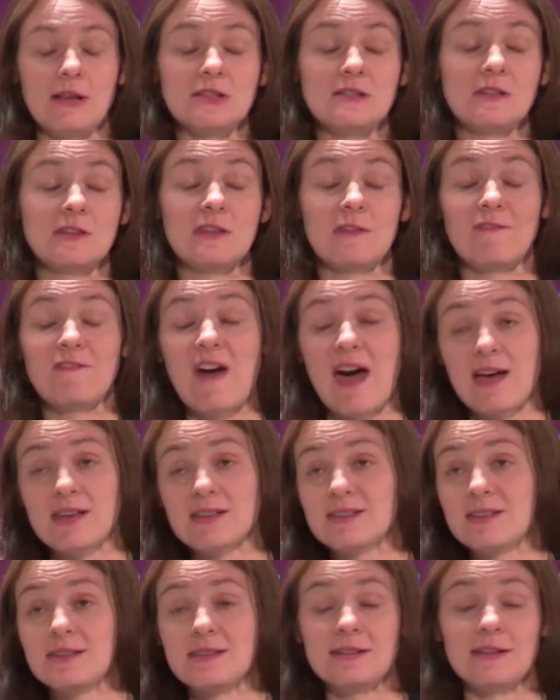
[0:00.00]
It's the
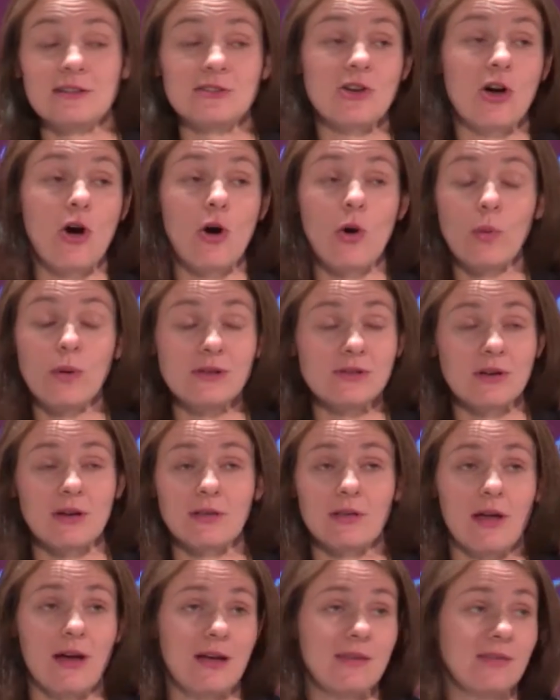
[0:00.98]
fastest and it's always
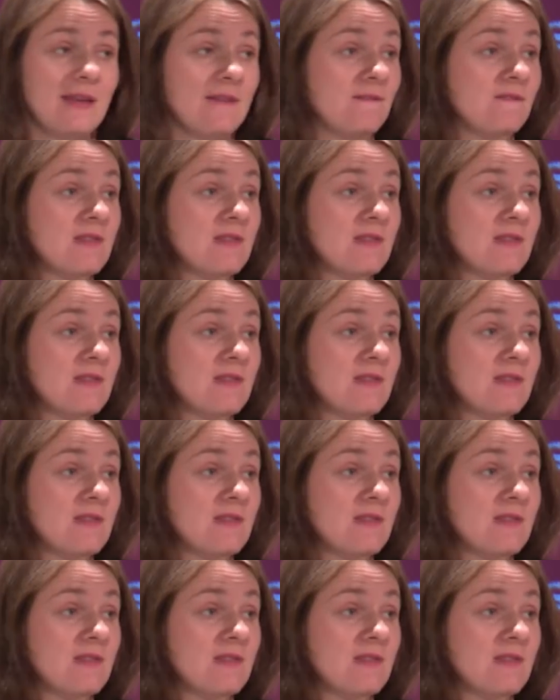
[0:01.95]
online.